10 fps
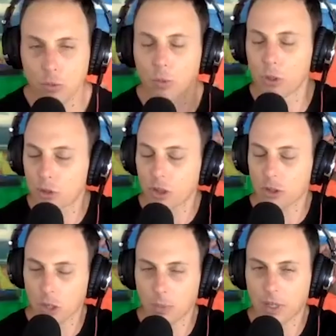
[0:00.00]
you when you
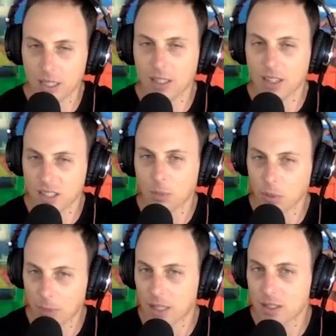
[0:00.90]
start jumping into the
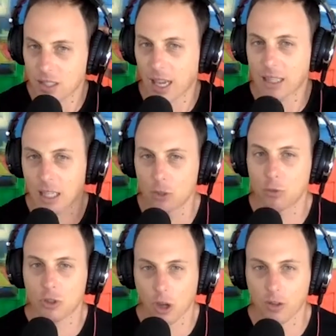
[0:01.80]
supplements and then
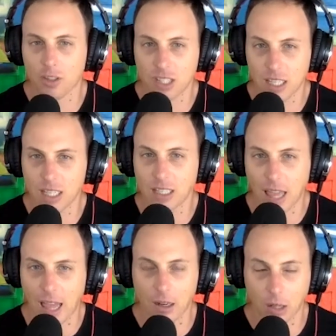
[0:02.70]
you start seeing
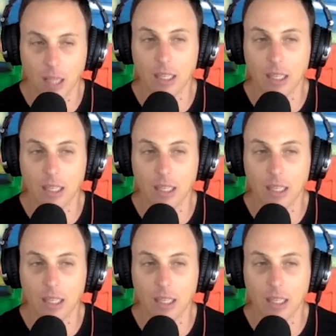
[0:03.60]
that, uh,